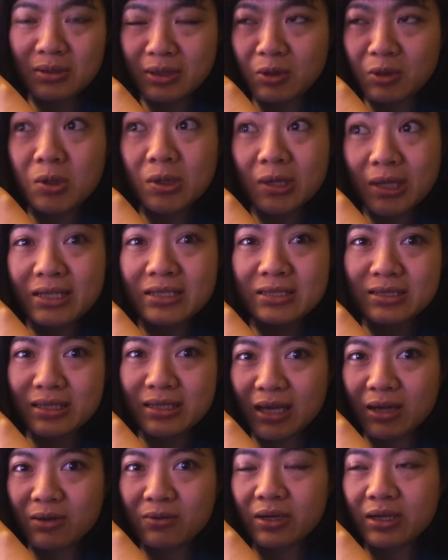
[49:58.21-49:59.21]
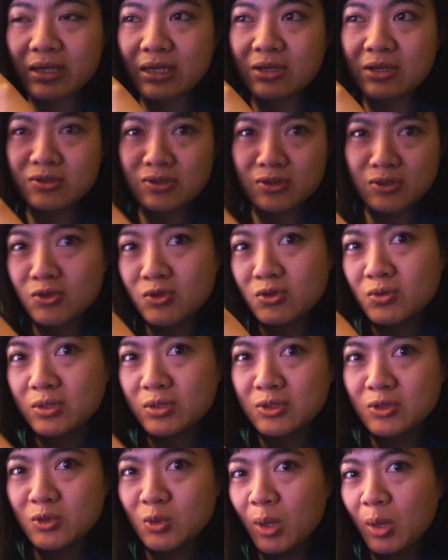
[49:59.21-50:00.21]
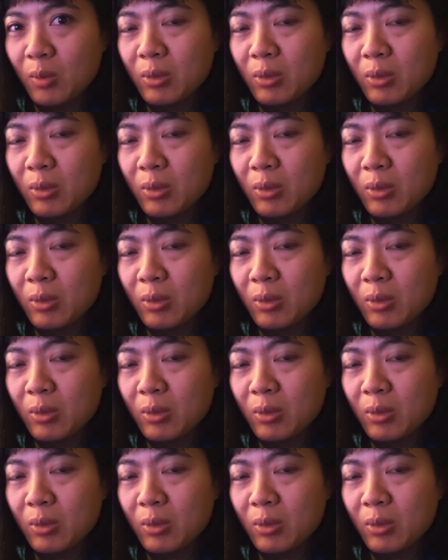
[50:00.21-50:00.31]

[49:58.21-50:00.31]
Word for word: or less to get ready because I usually do my